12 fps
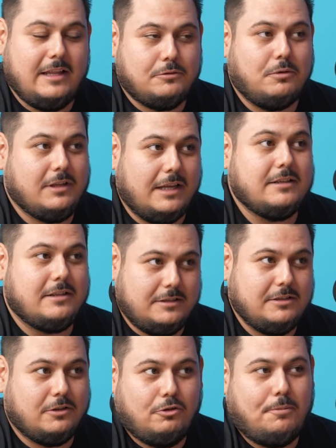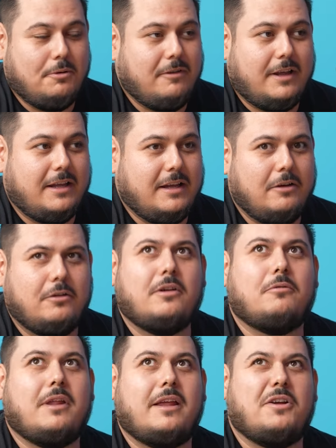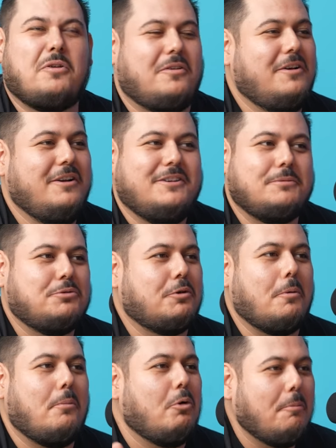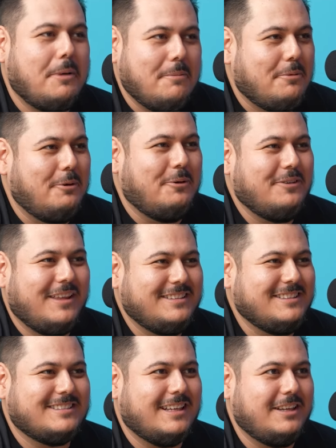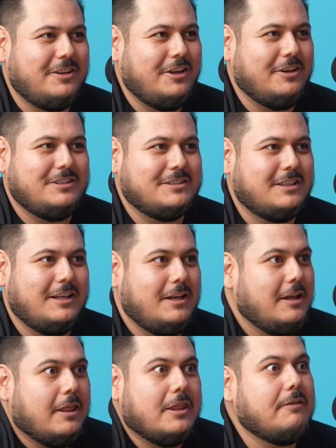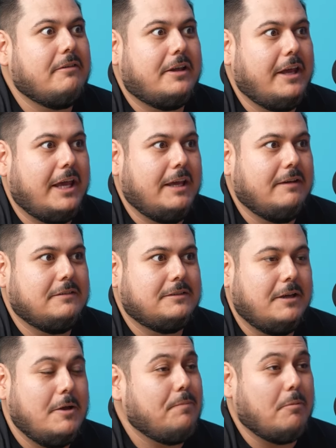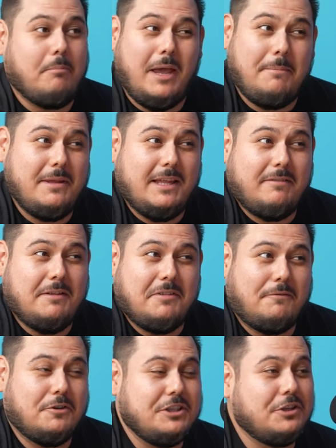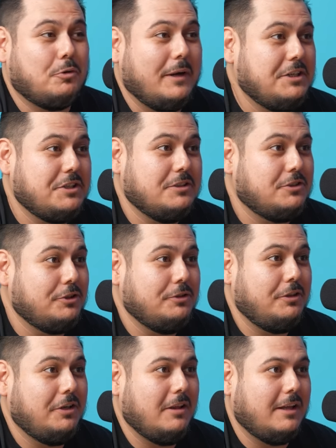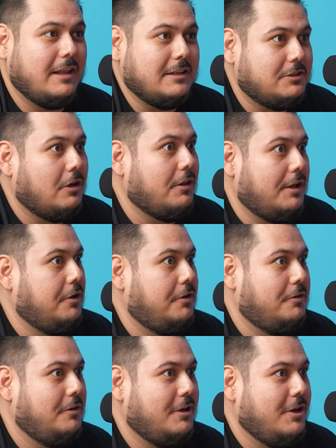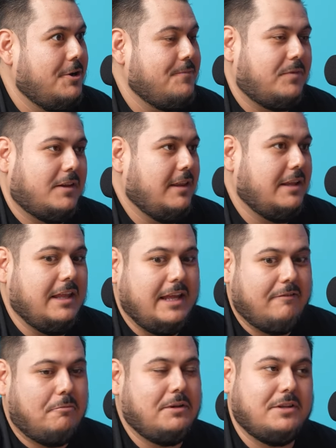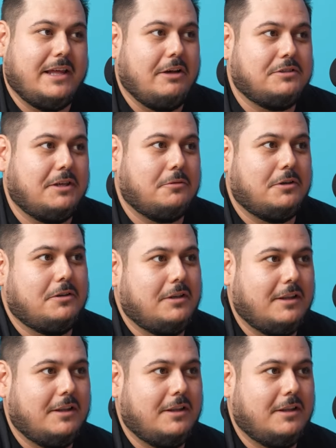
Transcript: that's one. Like, there's a group of like uh, like some sort of mole people that just okay. like you know just live in caves. Yes. Maybe they live there for generations uh-huh. too. You know, like that's yeah. all they know. Uh huh. Like they haven't been to the outside world